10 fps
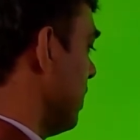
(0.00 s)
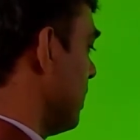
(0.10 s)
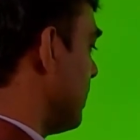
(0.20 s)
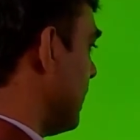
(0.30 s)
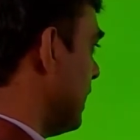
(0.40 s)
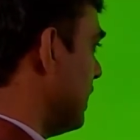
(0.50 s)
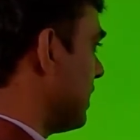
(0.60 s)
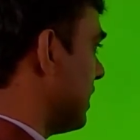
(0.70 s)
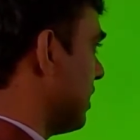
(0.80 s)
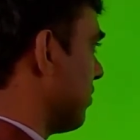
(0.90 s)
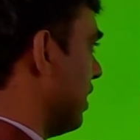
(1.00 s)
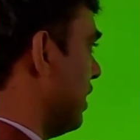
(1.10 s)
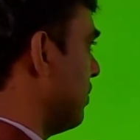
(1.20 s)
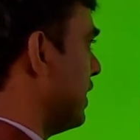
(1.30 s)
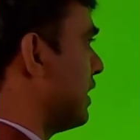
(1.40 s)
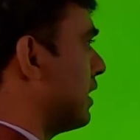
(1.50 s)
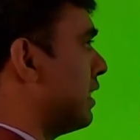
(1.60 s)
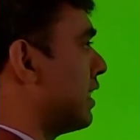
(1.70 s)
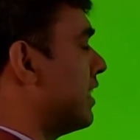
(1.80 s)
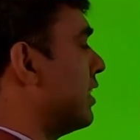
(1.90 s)
In a
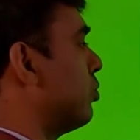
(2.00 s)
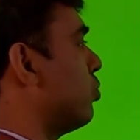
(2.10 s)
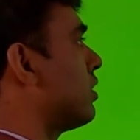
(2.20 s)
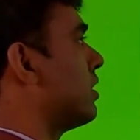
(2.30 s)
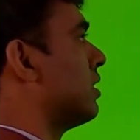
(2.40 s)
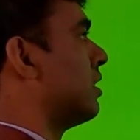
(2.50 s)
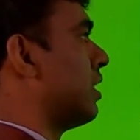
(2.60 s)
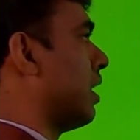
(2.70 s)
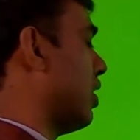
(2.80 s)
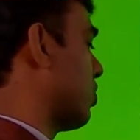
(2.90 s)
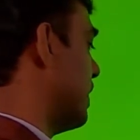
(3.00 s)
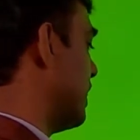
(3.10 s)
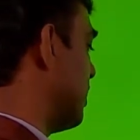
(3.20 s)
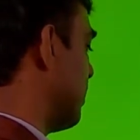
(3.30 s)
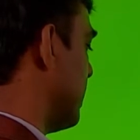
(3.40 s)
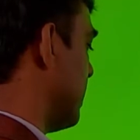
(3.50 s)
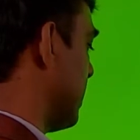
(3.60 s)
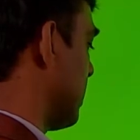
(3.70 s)
reduced augmented matrix.